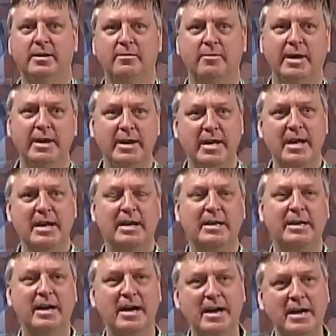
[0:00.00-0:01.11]
right?
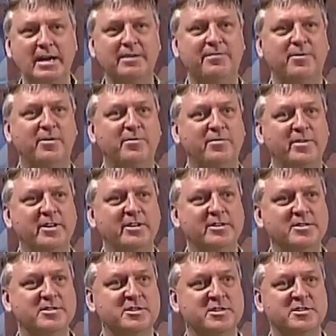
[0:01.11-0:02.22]
God
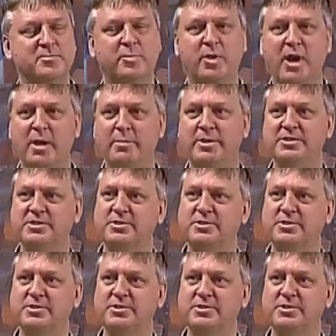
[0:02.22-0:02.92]
fulfills his promise